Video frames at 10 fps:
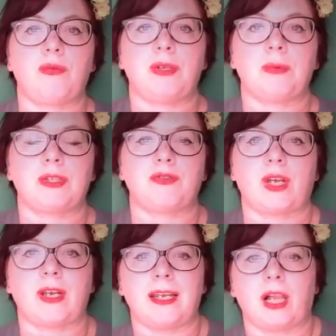We would have
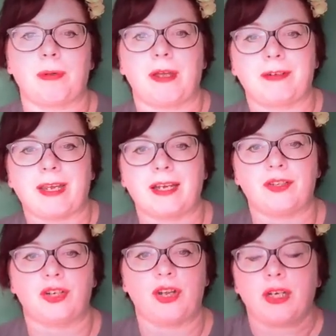done a little bit of getting
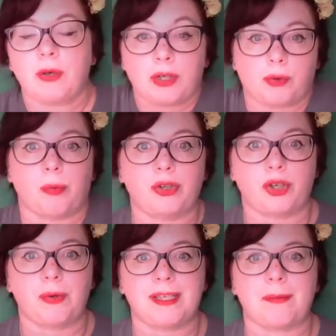to know you, which we will
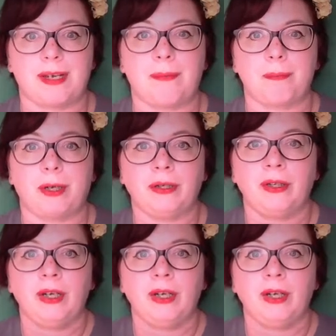do in September.